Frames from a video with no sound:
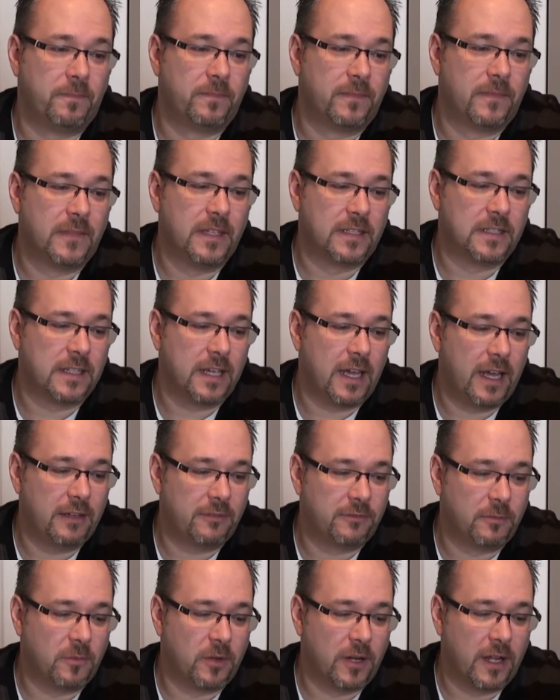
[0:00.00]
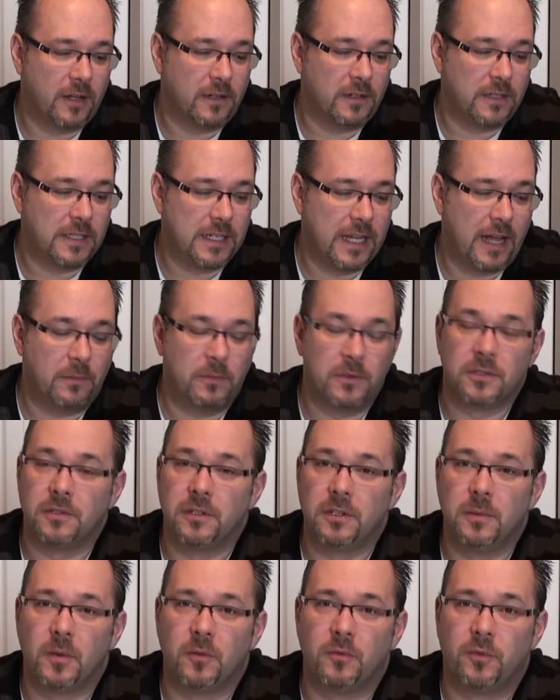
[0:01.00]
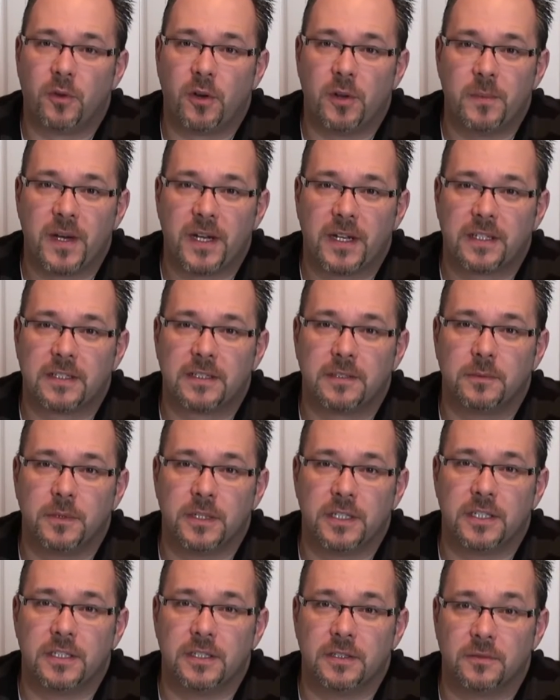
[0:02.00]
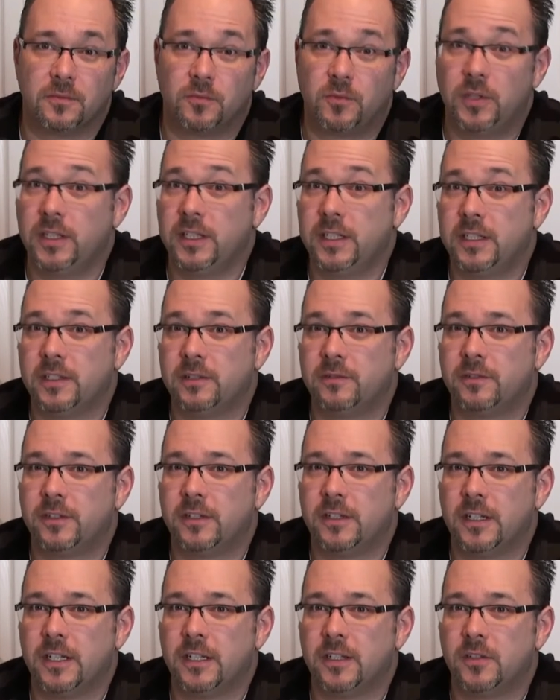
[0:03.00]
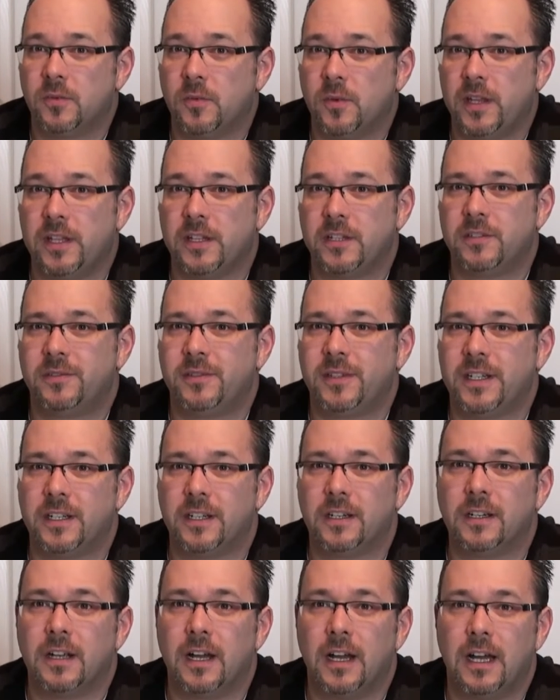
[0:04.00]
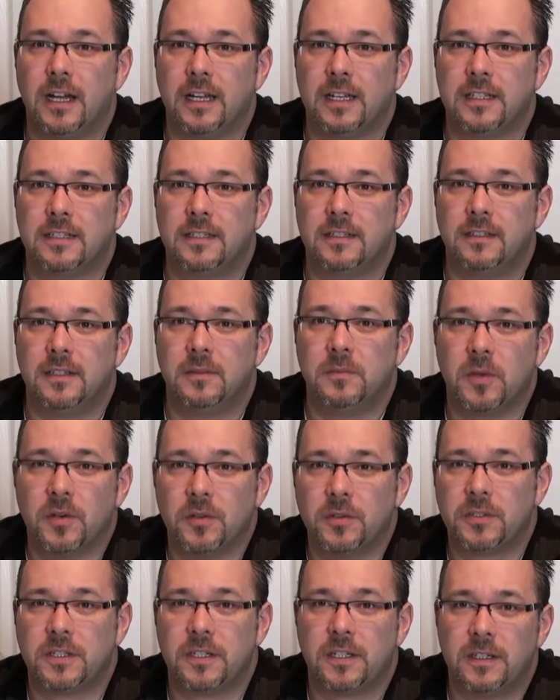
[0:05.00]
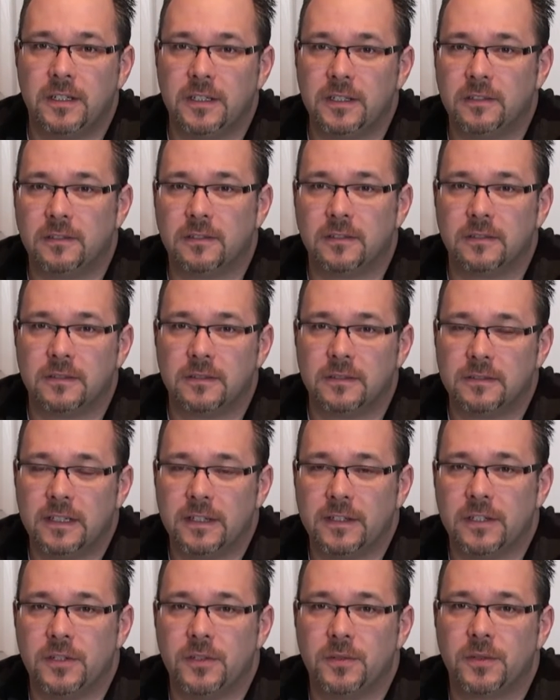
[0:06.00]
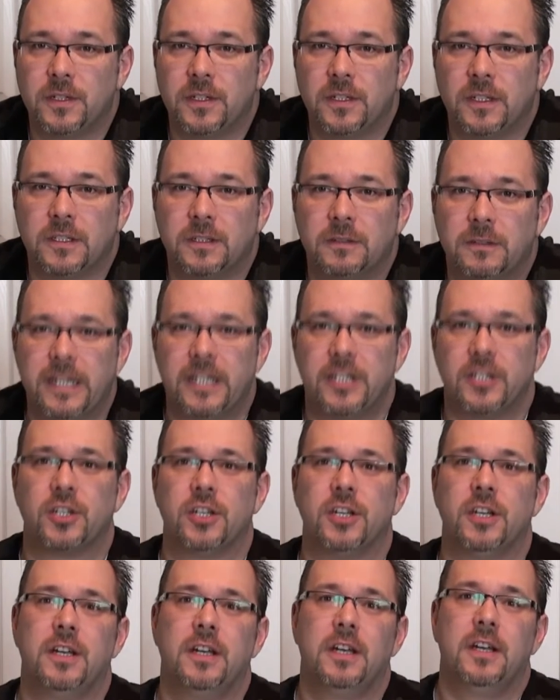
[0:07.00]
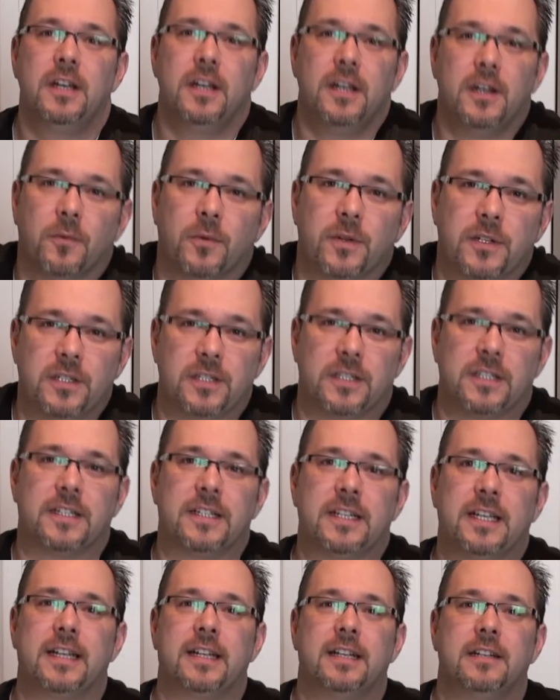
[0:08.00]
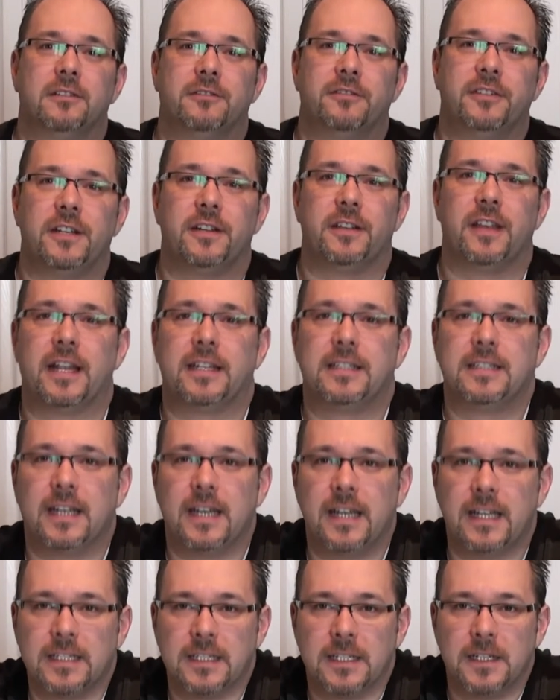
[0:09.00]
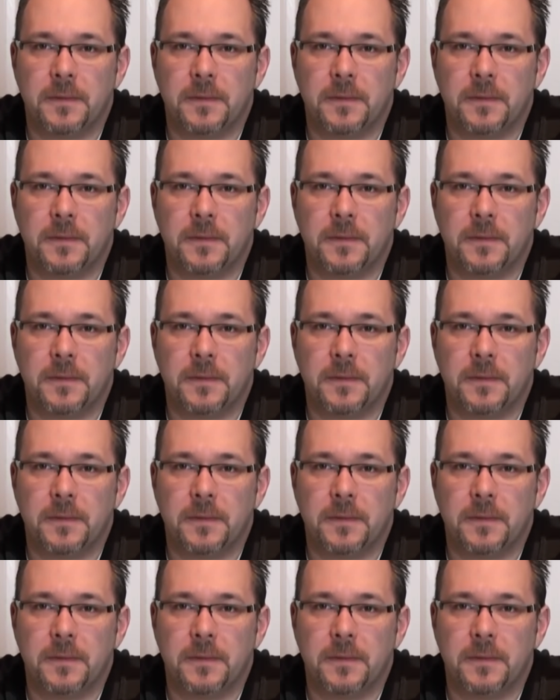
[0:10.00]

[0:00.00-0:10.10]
This guy, from what I understand, was only about 40 bucks, which is really good for a 20-inch figure, considering most are, around the $200 range once you start to get into a figure that size.